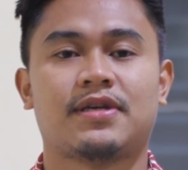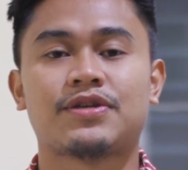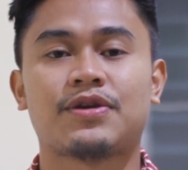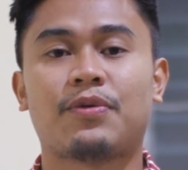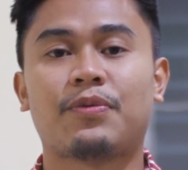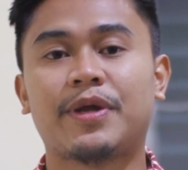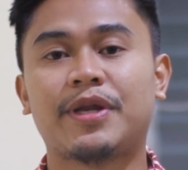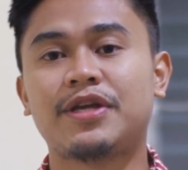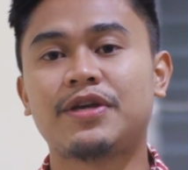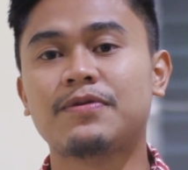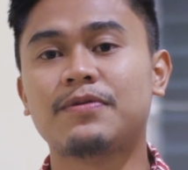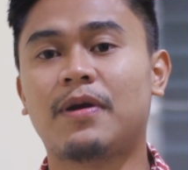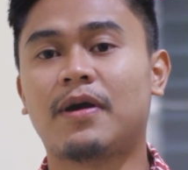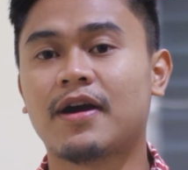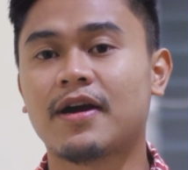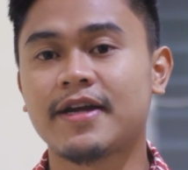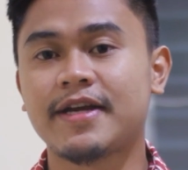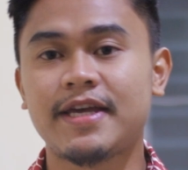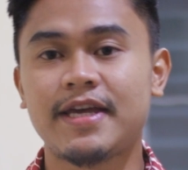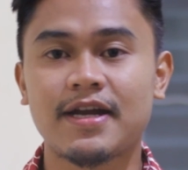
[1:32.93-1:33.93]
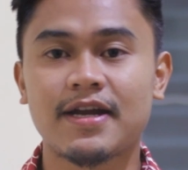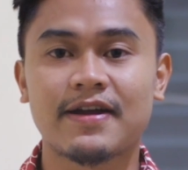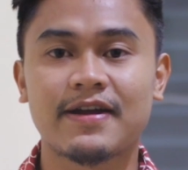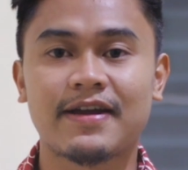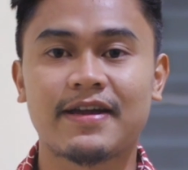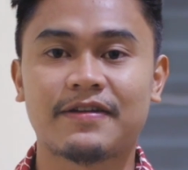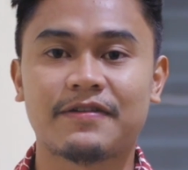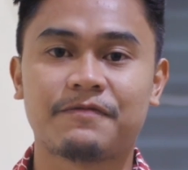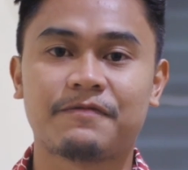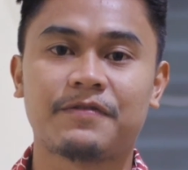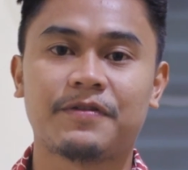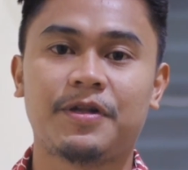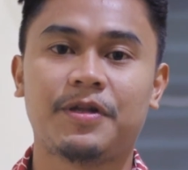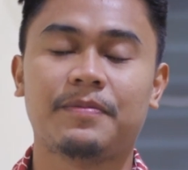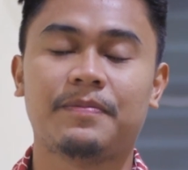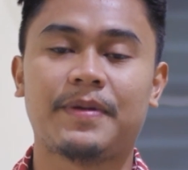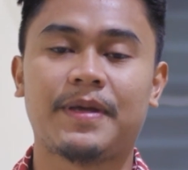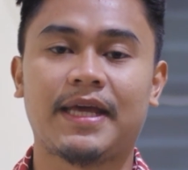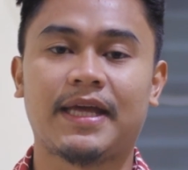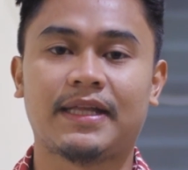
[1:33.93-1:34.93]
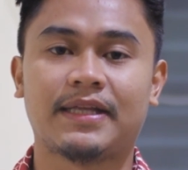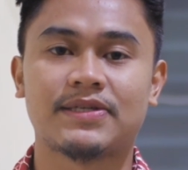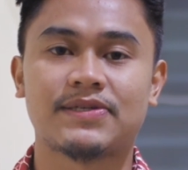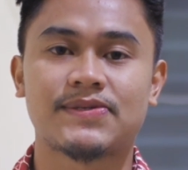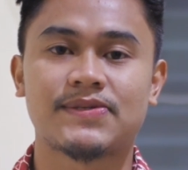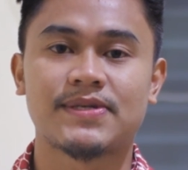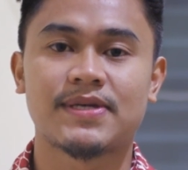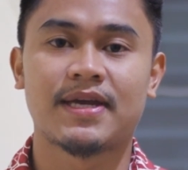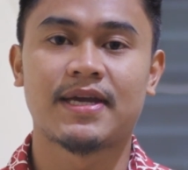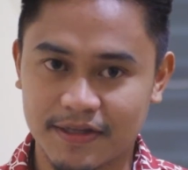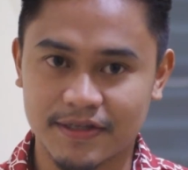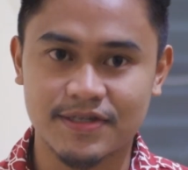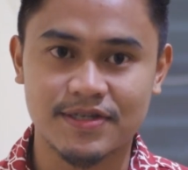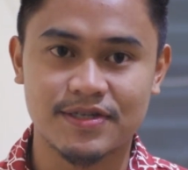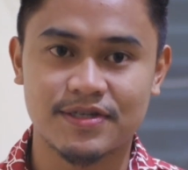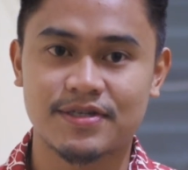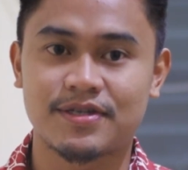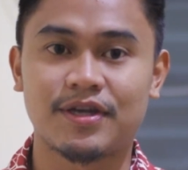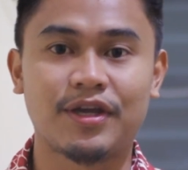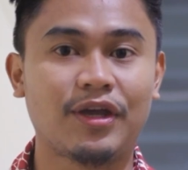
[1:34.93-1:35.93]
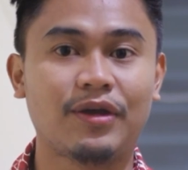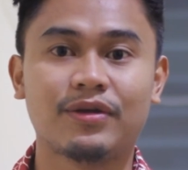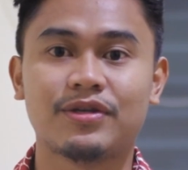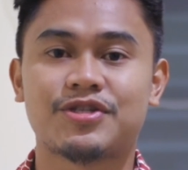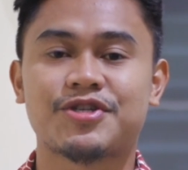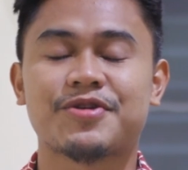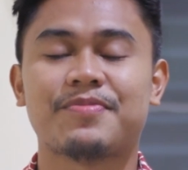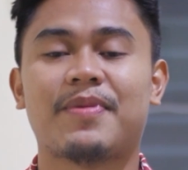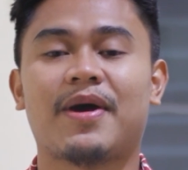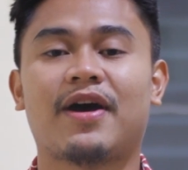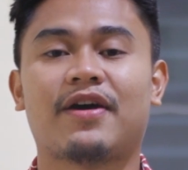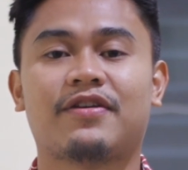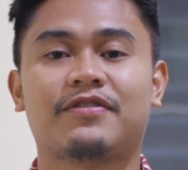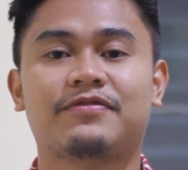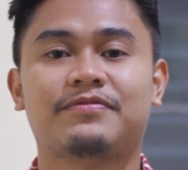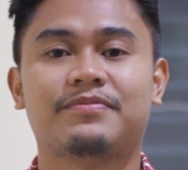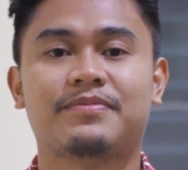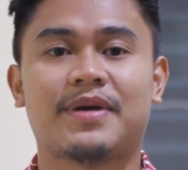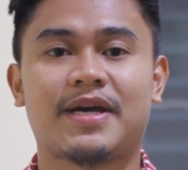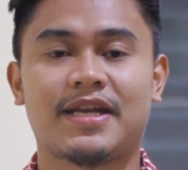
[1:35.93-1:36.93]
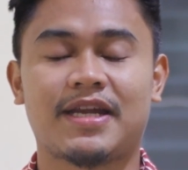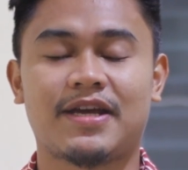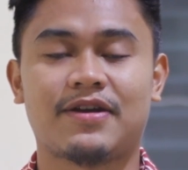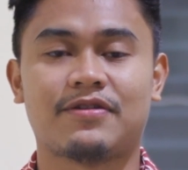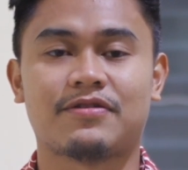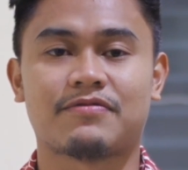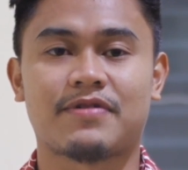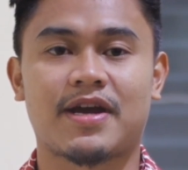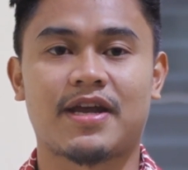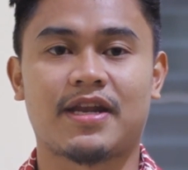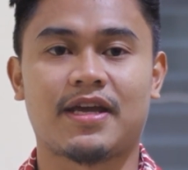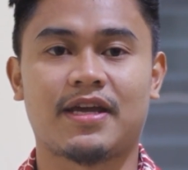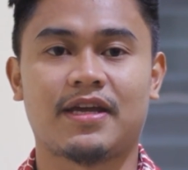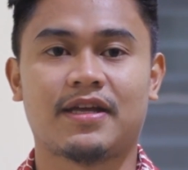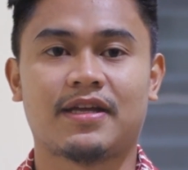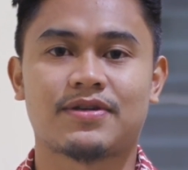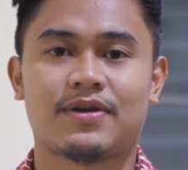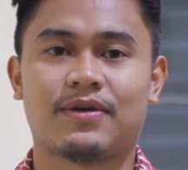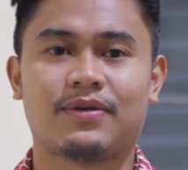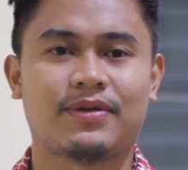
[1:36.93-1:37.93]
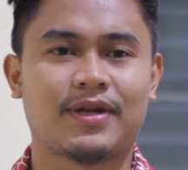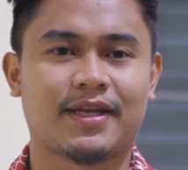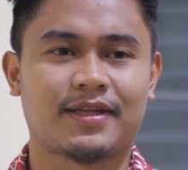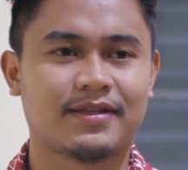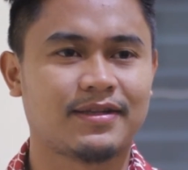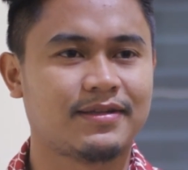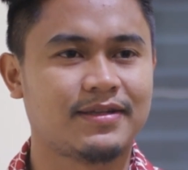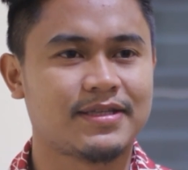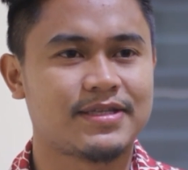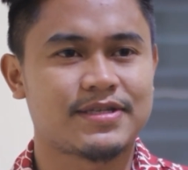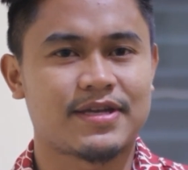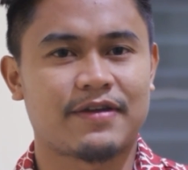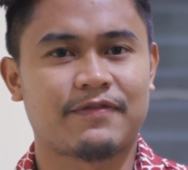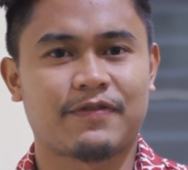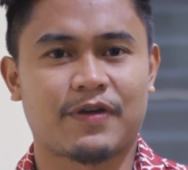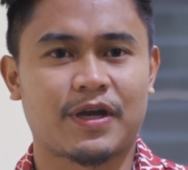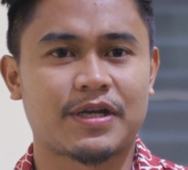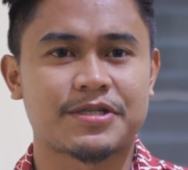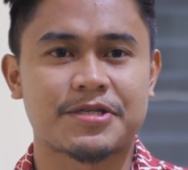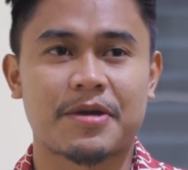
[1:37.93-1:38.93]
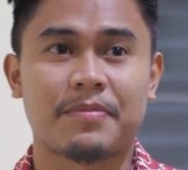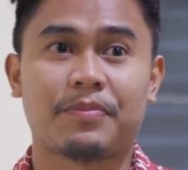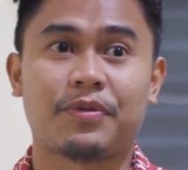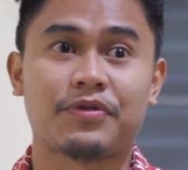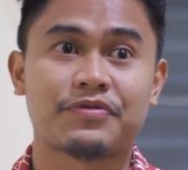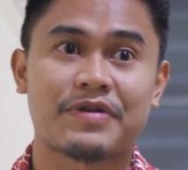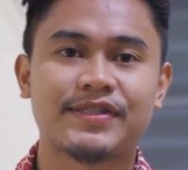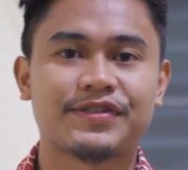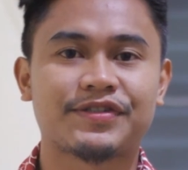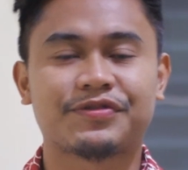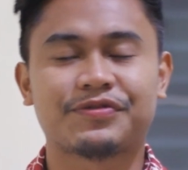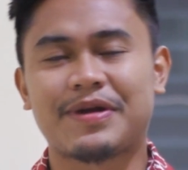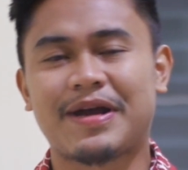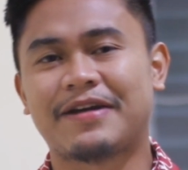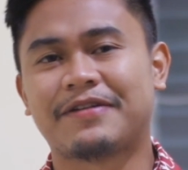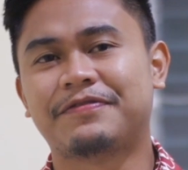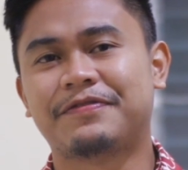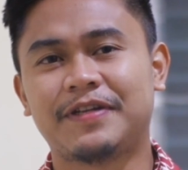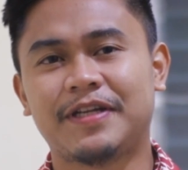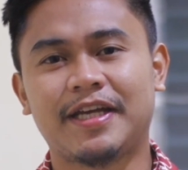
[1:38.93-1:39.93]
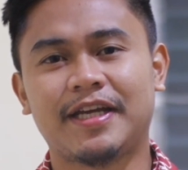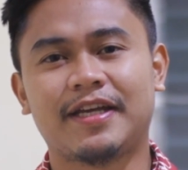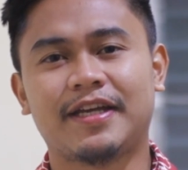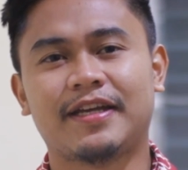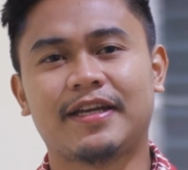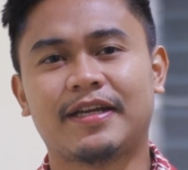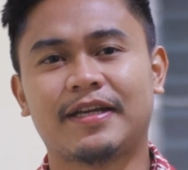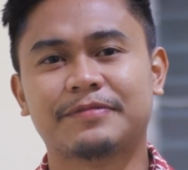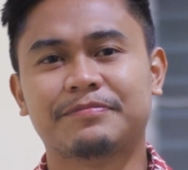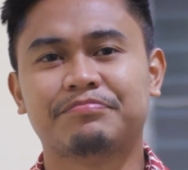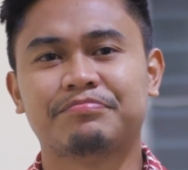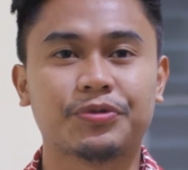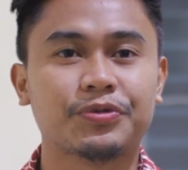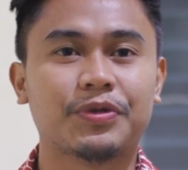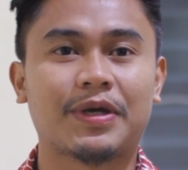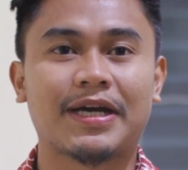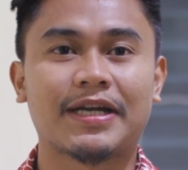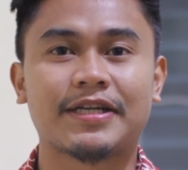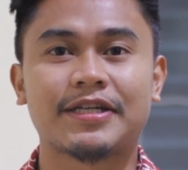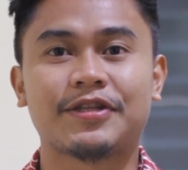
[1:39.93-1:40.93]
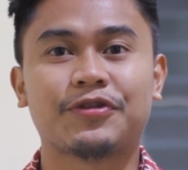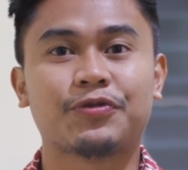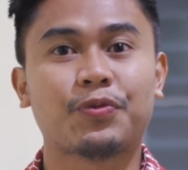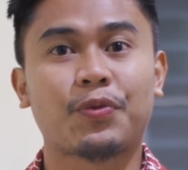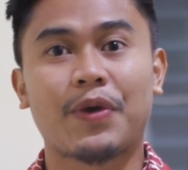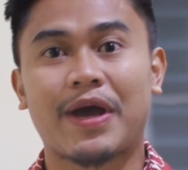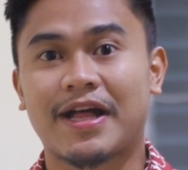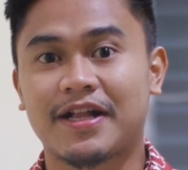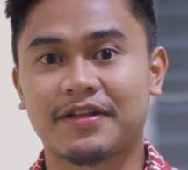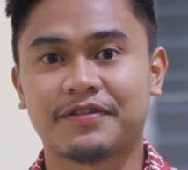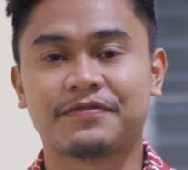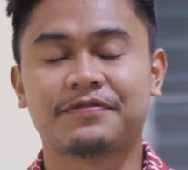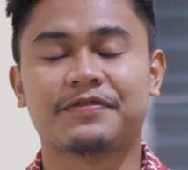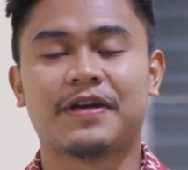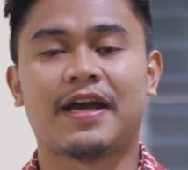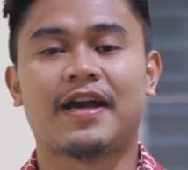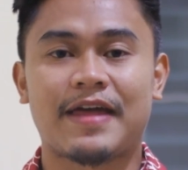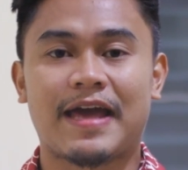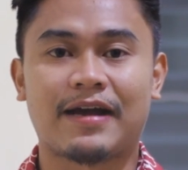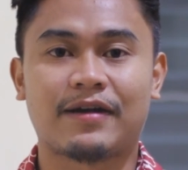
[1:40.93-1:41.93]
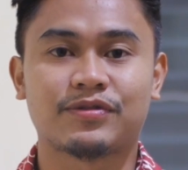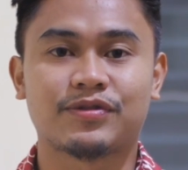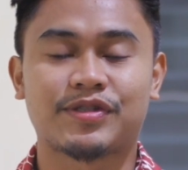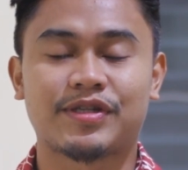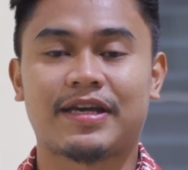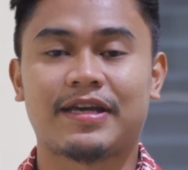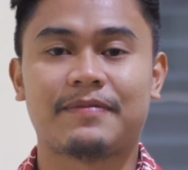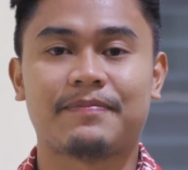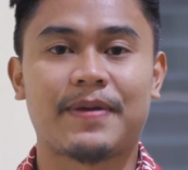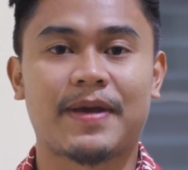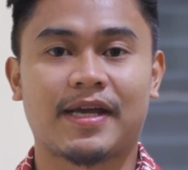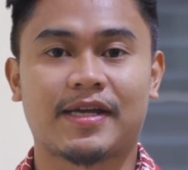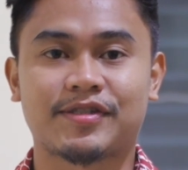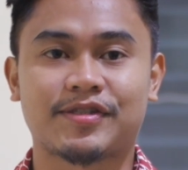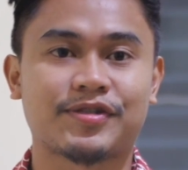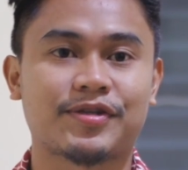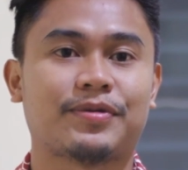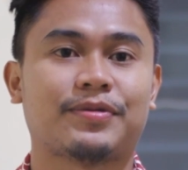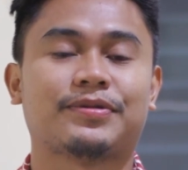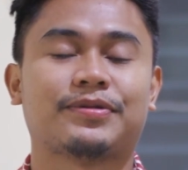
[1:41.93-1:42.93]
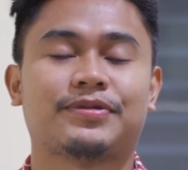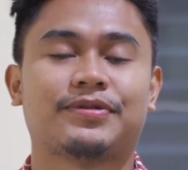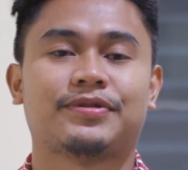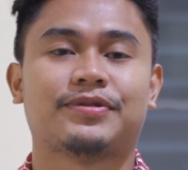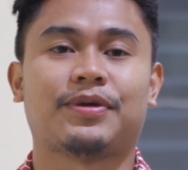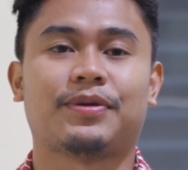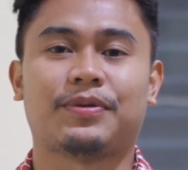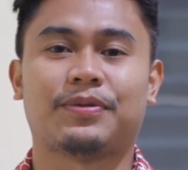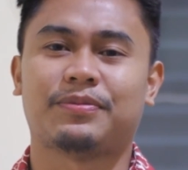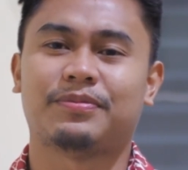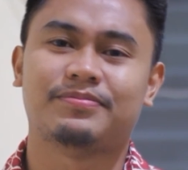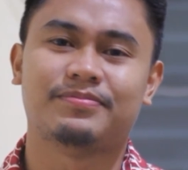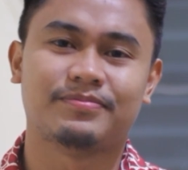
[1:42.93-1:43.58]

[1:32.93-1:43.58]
So when you are here in the Philippines, that's a huge amount of money already. So like, let's say, for example, it's roughly 212,000 pesos. So